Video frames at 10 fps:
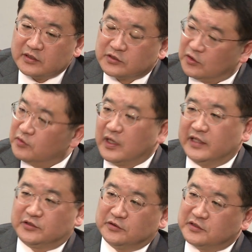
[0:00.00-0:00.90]
So
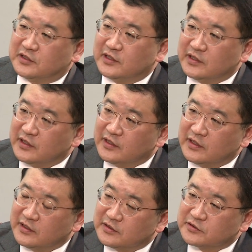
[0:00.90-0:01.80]
as you see in,
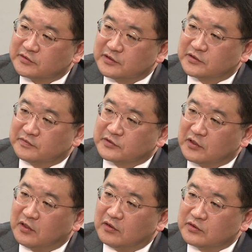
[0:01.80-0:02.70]
in the streets of
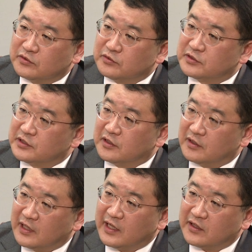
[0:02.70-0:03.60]
Seoul, you see a
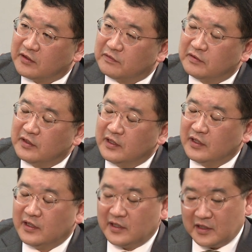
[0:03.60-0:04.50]
lot of
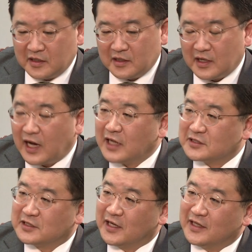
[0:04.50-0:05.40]
uh,
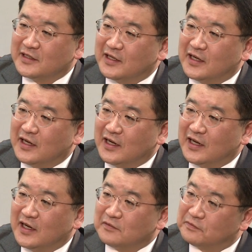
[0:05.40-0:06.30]
ASEAN uh, uh,
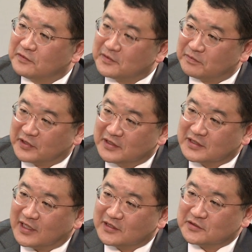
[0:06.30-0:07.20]
uh
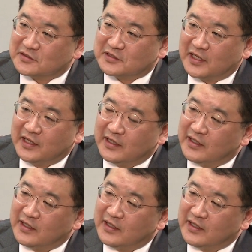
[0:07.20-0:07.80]
footprints, I should say,